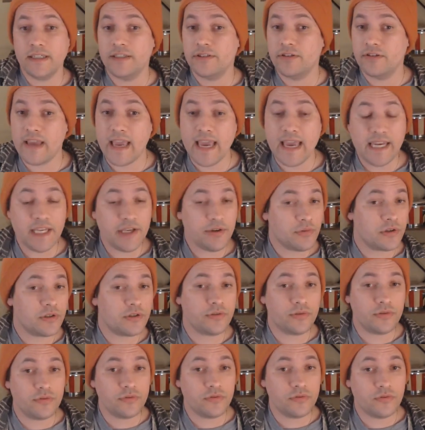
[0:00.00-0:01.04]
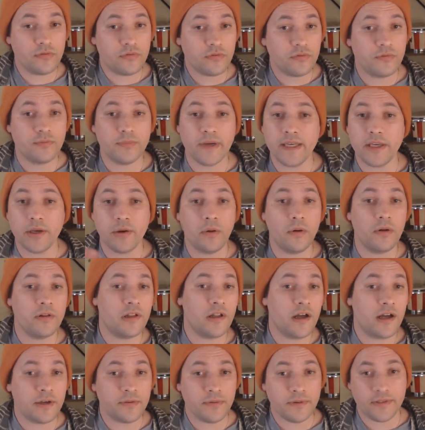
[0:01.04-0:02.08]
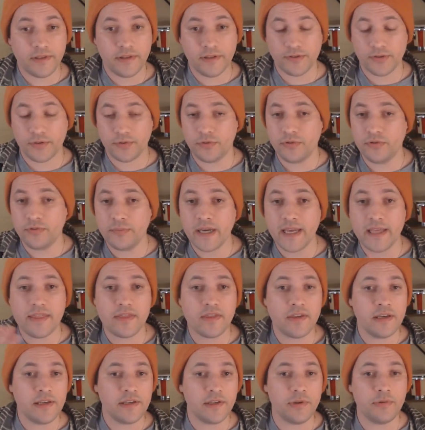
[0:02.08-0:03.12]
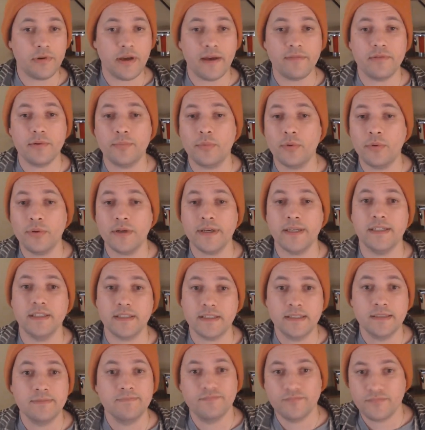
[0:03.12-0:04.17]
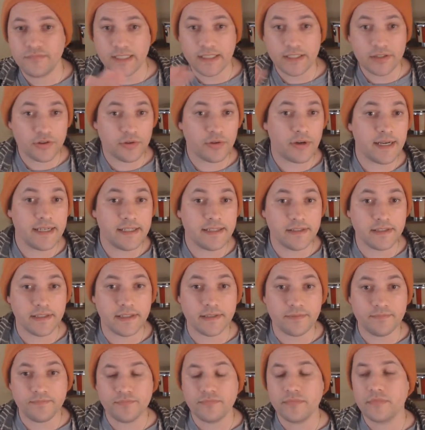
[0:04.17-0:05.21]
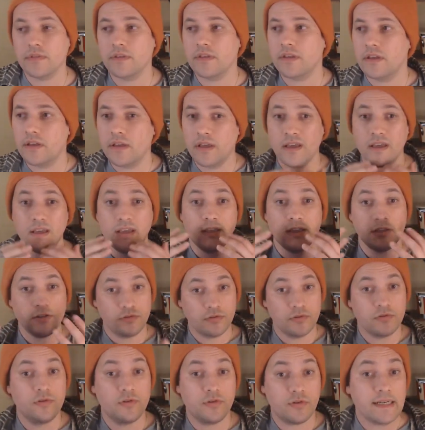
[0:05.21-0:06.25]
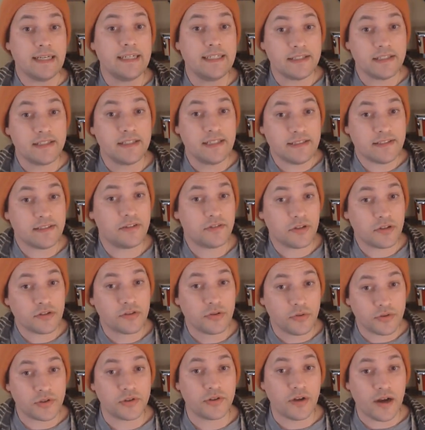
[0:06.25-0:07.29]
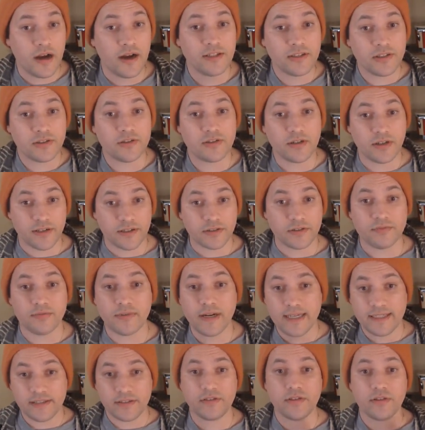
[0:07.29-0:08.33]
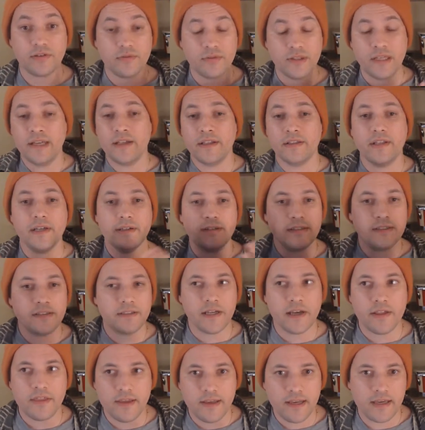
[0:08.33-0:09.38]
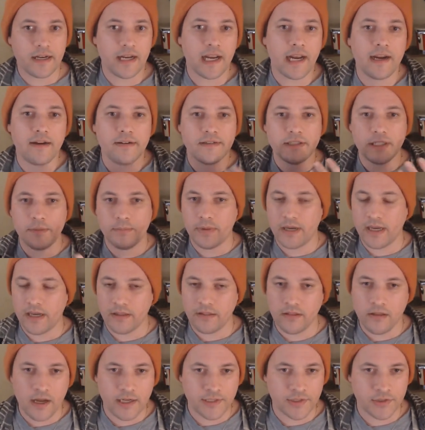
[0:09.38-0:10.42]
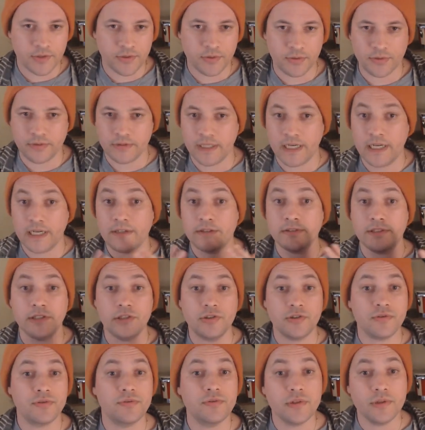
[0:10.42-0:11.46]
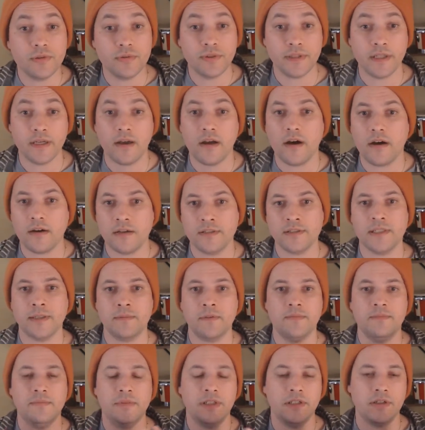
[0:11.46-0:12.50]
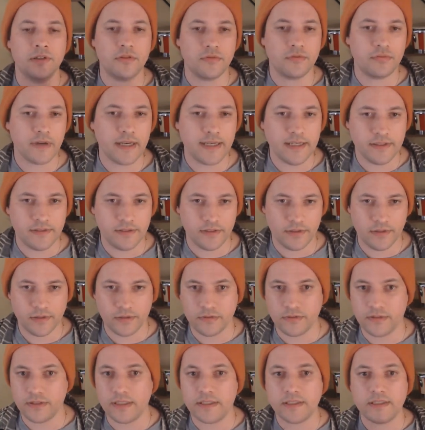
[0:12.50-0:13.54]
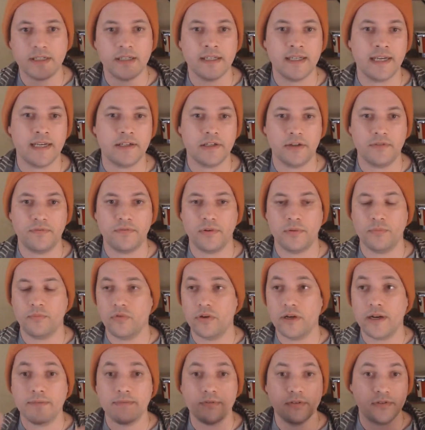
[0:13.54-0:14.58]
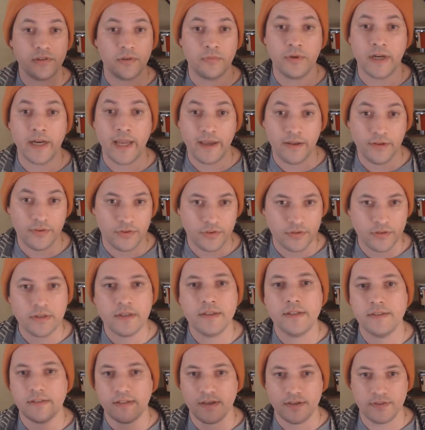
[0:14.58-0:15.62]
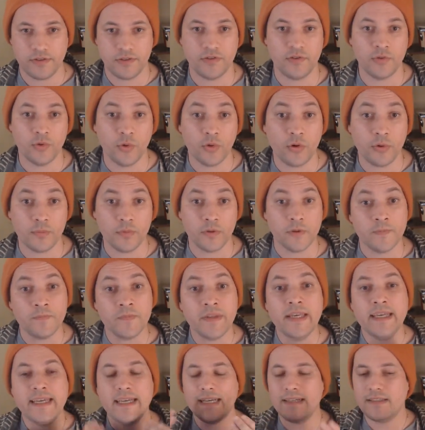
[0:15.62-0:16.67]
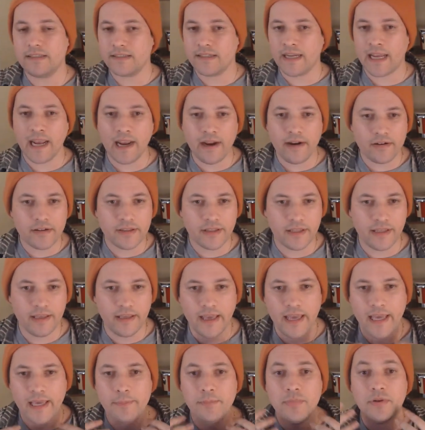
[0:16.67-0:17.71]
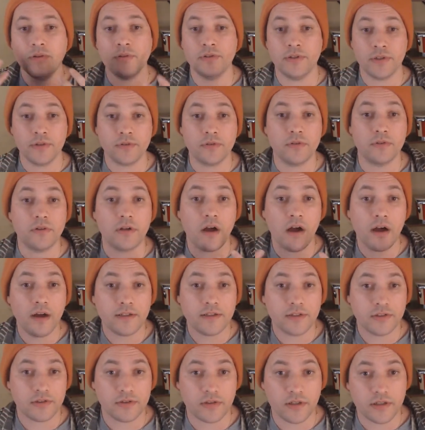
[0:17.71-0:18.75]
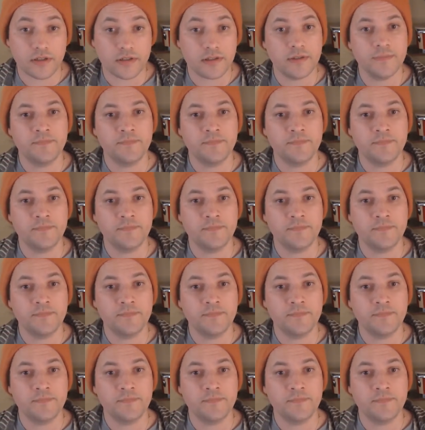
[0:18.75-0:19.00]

Anyone who might go along with this or who might think you have a point is crazy. Craziness is a social construct, right? So there is nothing inherently biological or inherently true in the concept of being crazy or disconnected from whatever someone else says is normal. It's inherently a political construct.